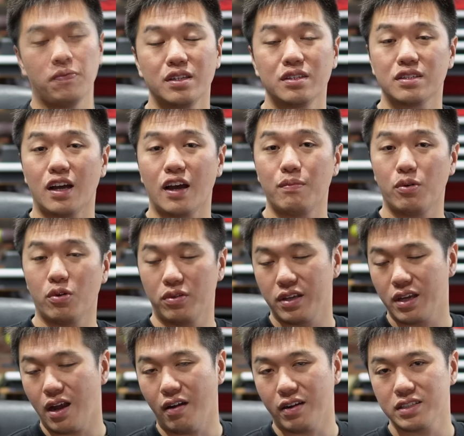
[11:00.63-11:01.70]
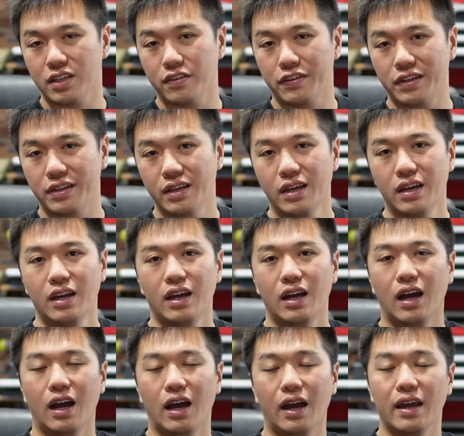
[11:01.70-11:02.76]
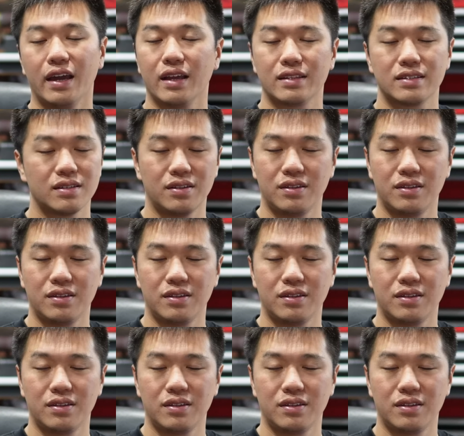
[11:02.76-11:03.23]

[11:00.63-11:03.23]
Since I bought the RX7, it's